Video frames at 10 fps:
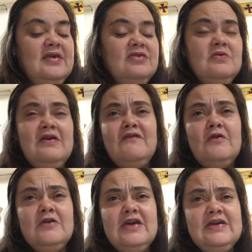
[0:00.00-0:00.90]
3 or
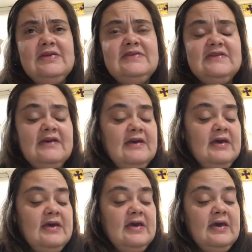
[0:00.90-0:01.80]
4 days,
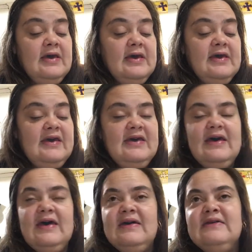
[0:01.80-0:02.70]
it
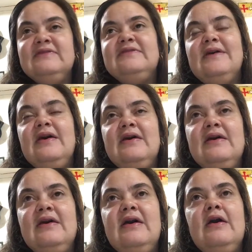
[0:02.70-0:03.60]
has
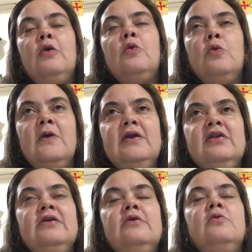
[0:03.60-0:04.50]

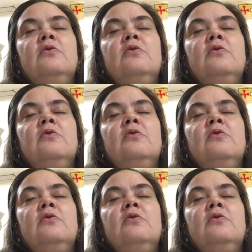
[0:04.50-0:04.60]
greatly,